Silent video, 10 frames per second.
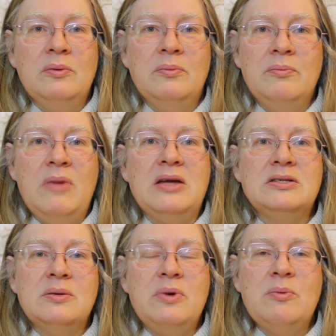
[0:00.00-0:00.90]

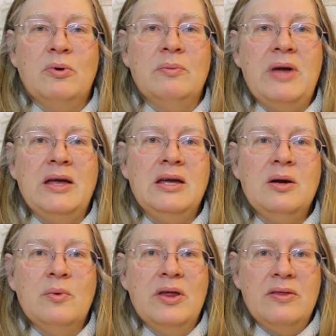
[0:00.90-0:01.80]
makes that people are
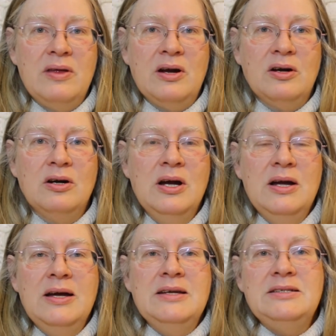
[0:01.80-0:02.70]
making with their
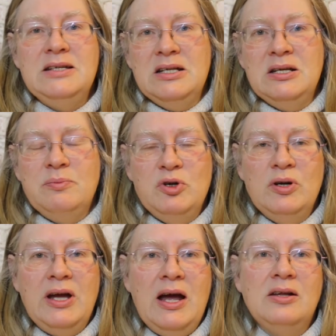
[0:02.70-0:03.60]
Scenic
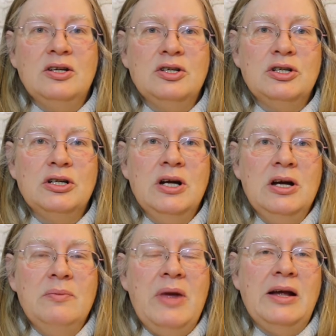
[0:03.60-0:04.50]
Beauty Calendar
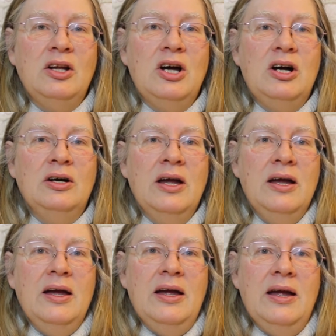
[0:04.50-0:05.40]
make along.
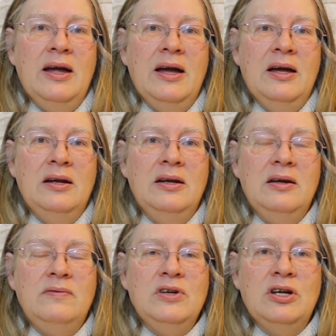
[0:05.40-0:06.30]
And
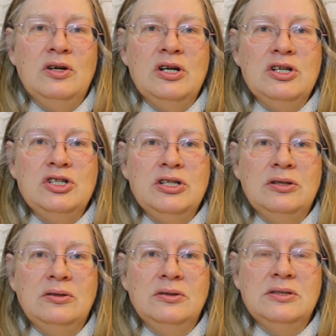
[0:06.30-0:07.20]
if you get on
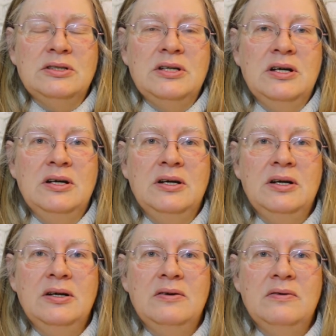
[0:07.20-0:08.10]
Jill's
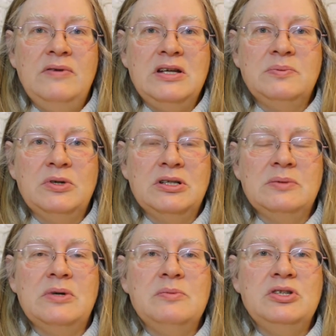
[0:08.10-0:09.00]
Facebook,
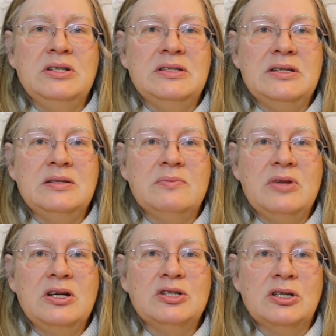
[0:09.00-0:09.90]
sometimes you can see some
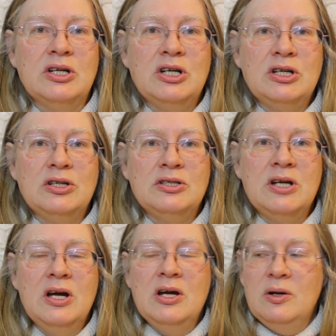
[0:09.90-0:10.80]
things on hers
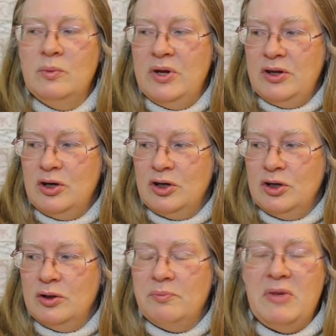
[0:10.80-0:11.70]
with
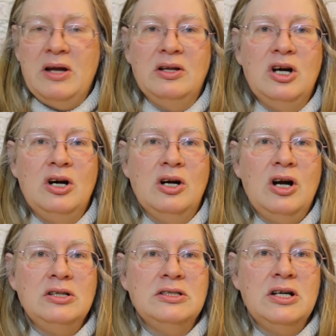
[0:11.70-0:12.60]
her make along
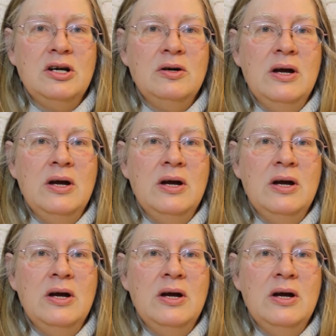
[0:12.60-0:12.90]
also.